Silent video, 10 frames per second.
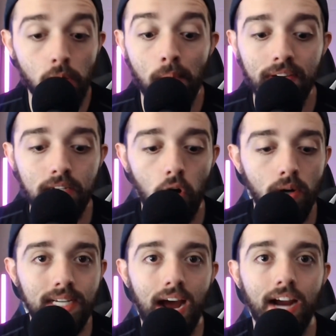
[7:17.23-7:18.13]
the Tome of Beasts
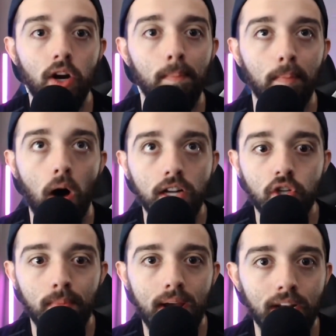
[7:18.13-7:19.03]
are entire
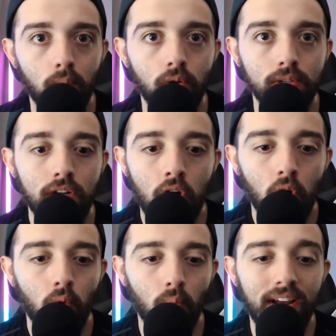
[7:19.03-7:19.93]
monster manuals
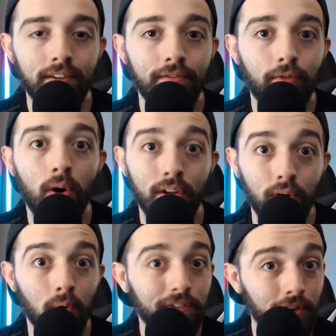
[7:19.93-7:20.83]
written for
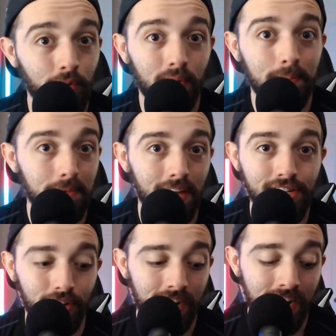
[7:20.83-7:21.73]
your viewing
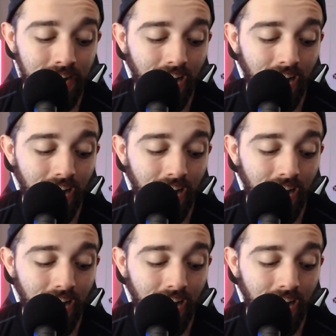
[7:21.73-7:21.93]
pleasure.